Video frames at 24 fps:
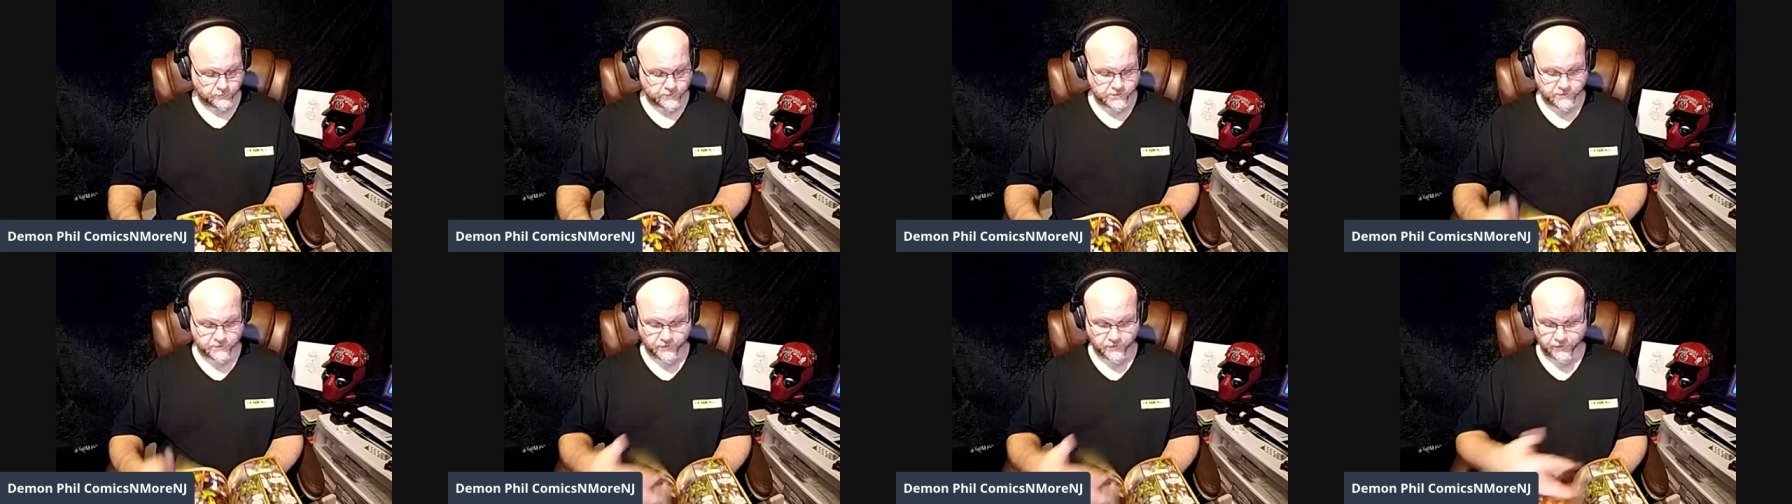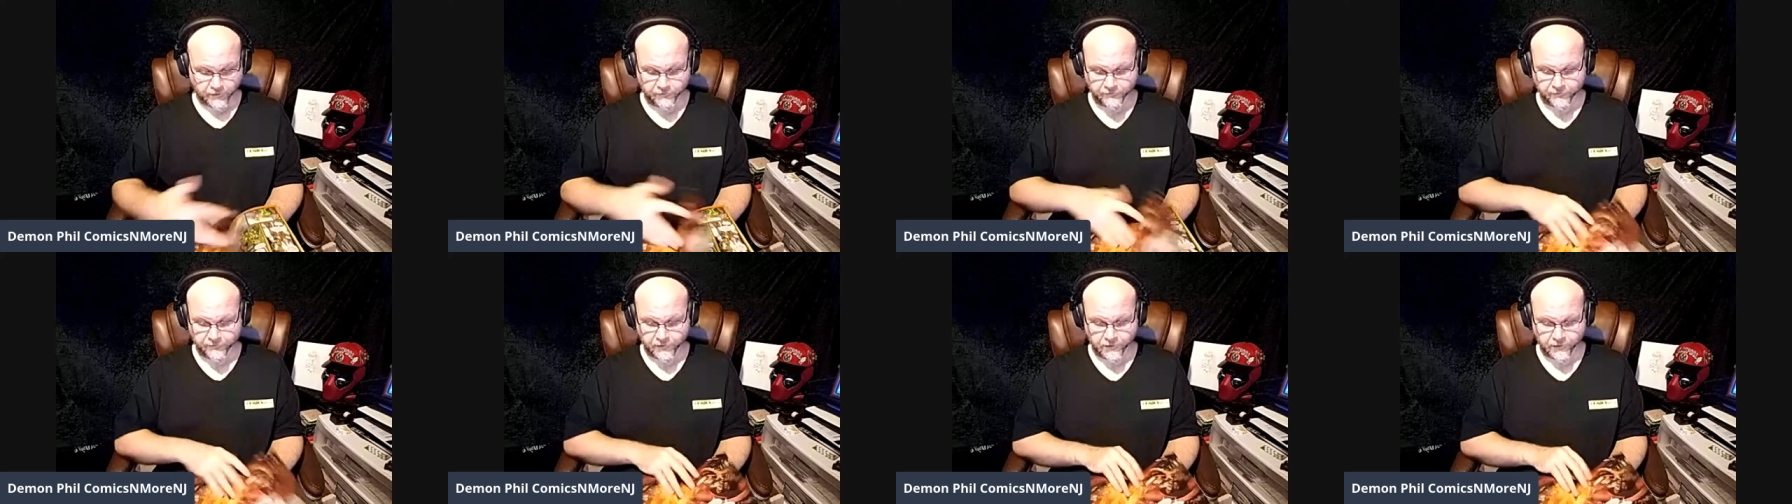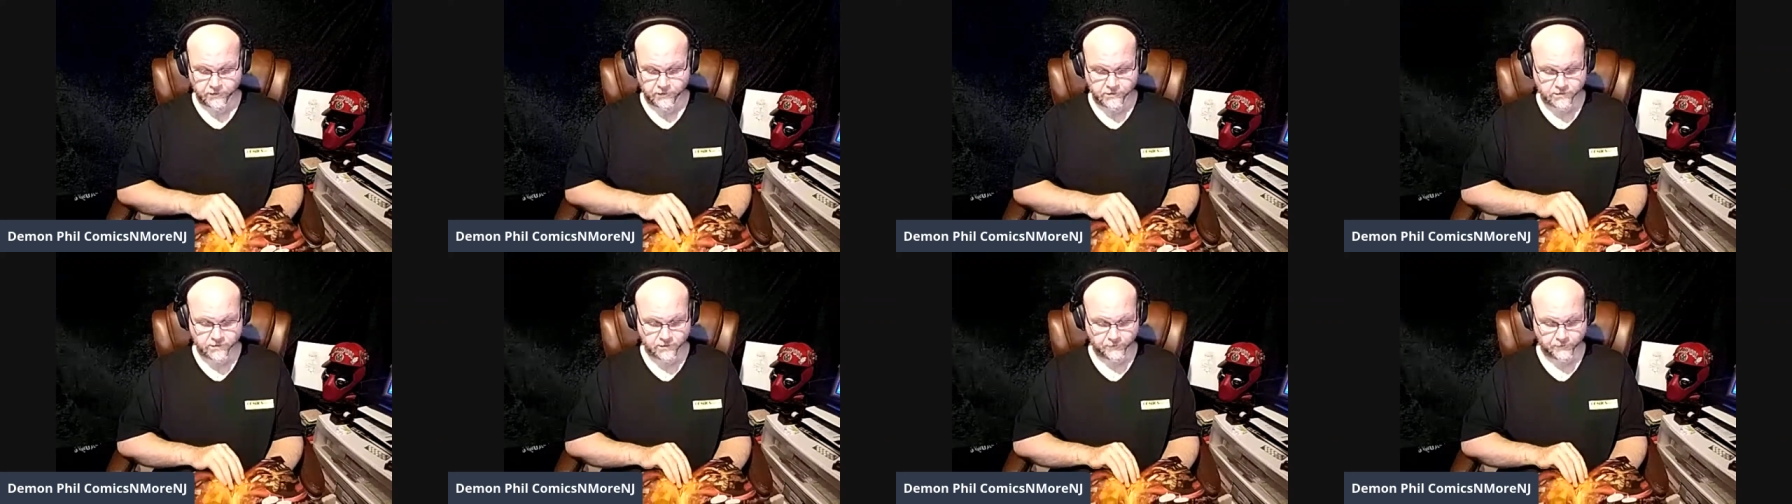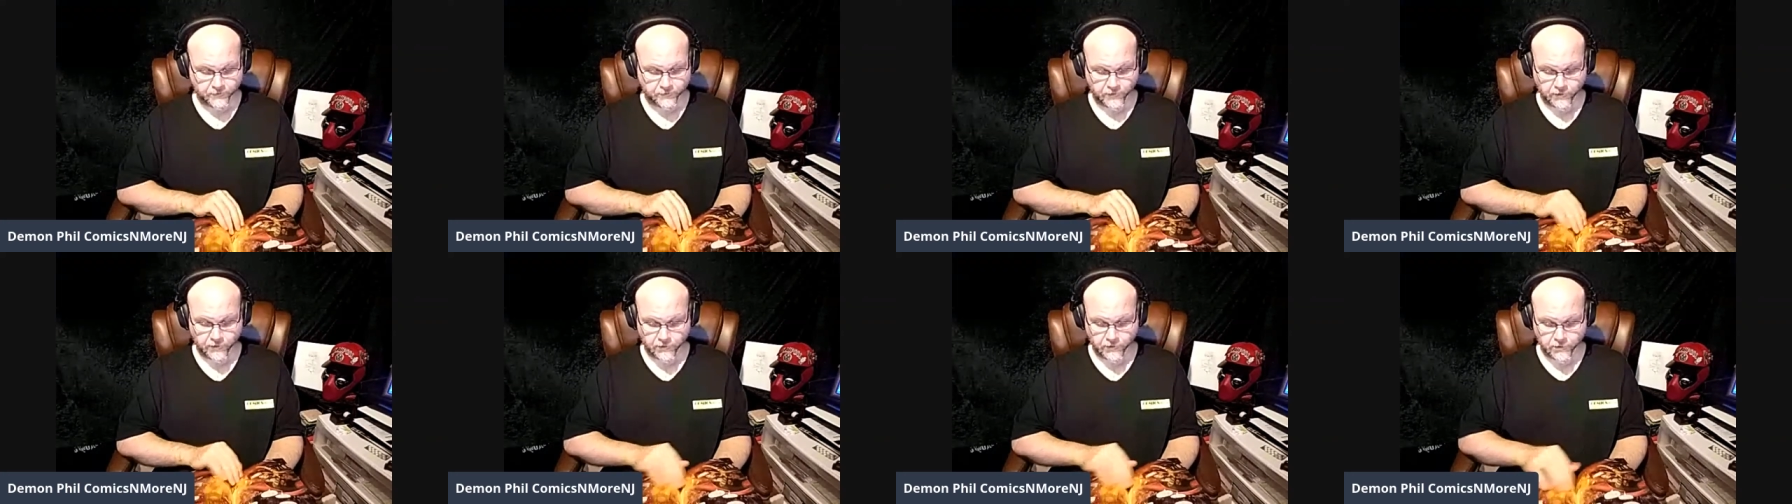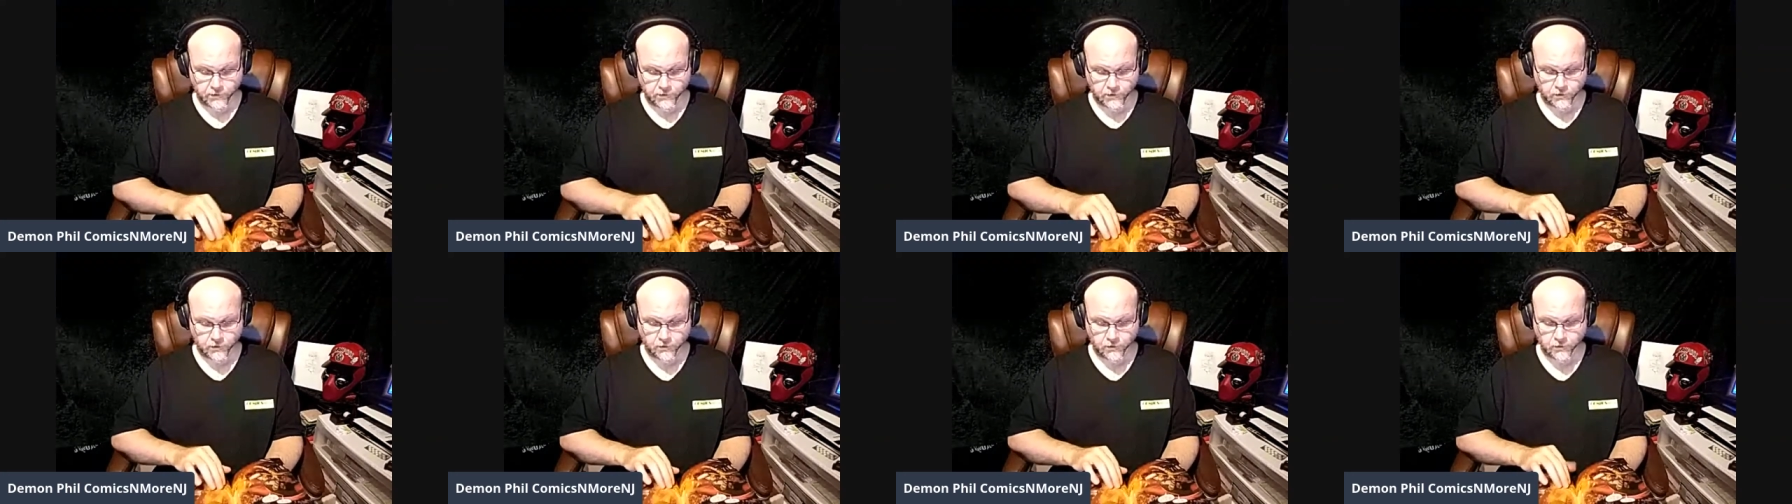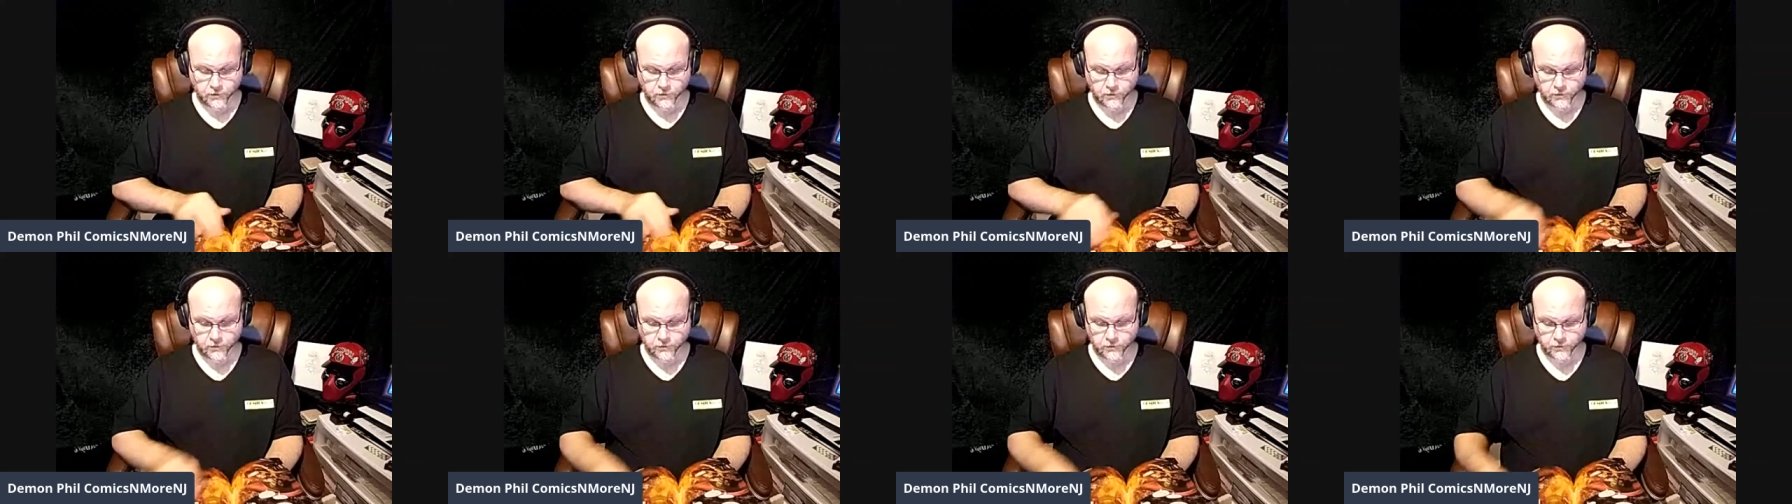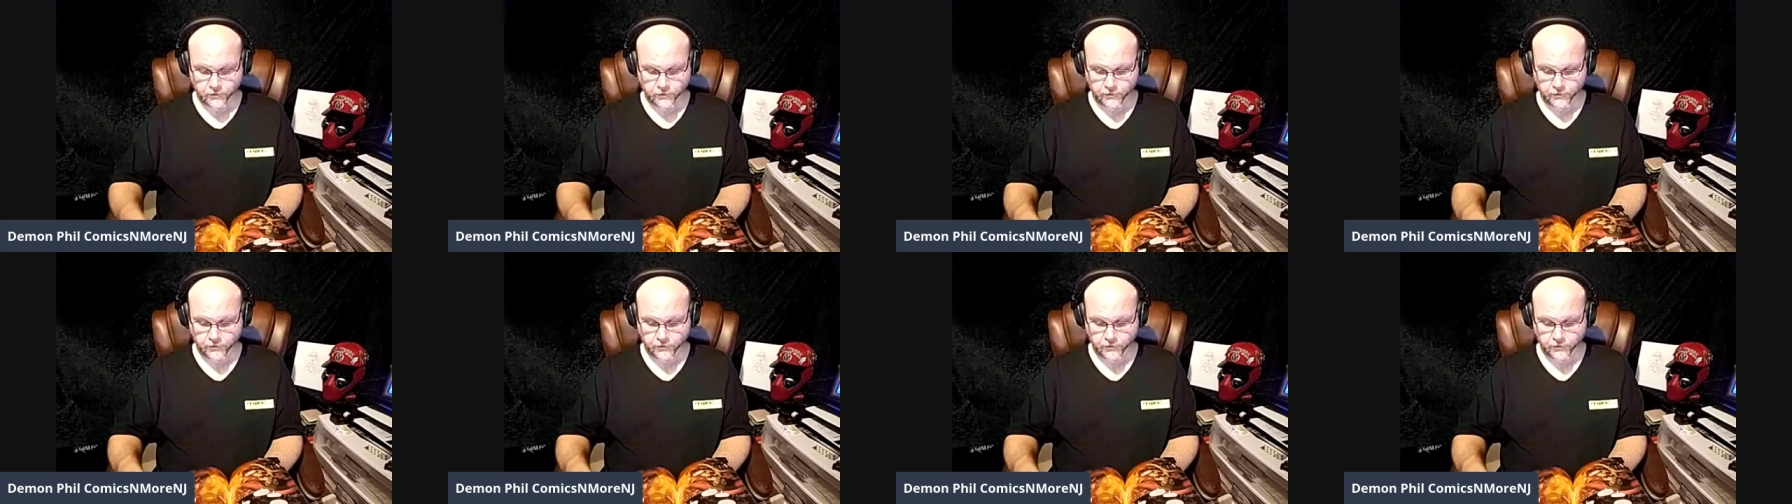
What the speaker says: see if I can find something here.